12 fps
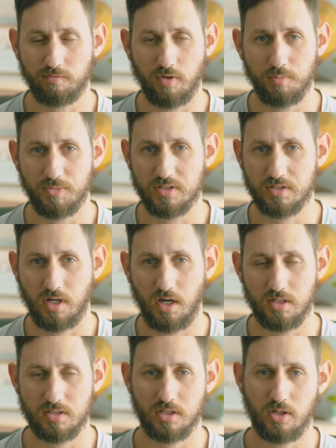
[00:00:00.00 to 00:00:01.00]
from this
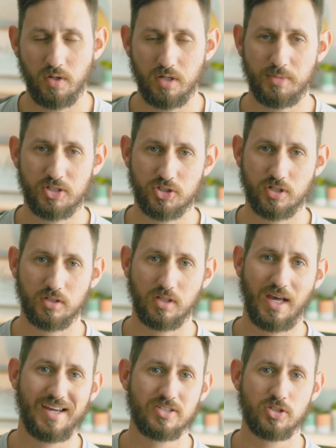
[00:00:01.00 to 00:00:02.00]
content, go ahead and make sure to
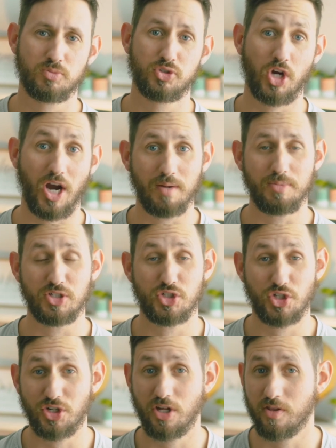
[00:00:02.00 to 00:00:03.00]
like, subscribe, and
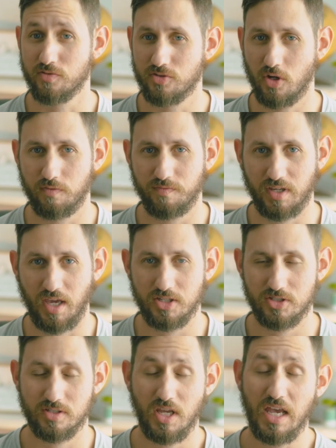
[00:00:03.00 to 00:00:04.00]
turn on those
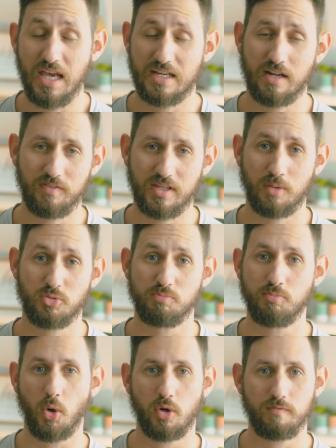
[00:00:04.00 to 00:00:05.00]
notifications. It definitely helps
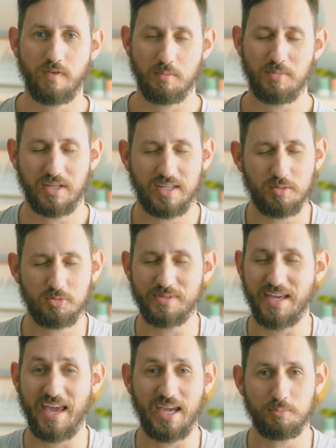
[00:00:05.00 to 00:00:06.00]
motivate me and gives me
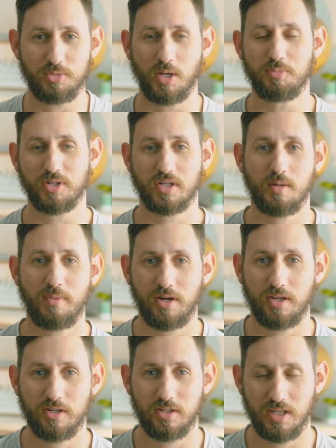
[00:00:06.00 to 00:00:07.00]
amped up to come out
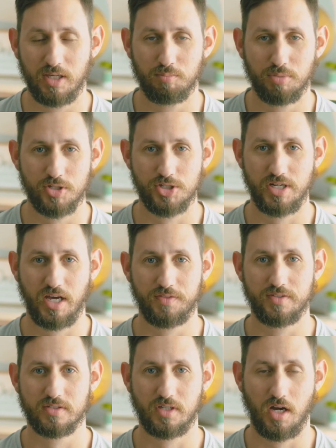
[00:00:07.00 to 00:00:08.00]
here and keep pushing out
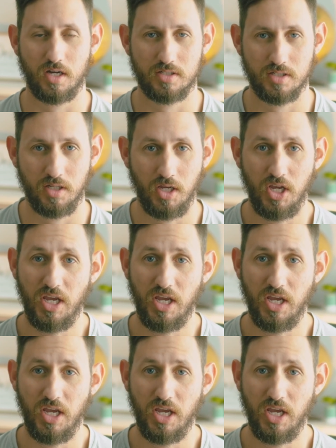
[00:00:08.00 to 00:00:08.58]
this content.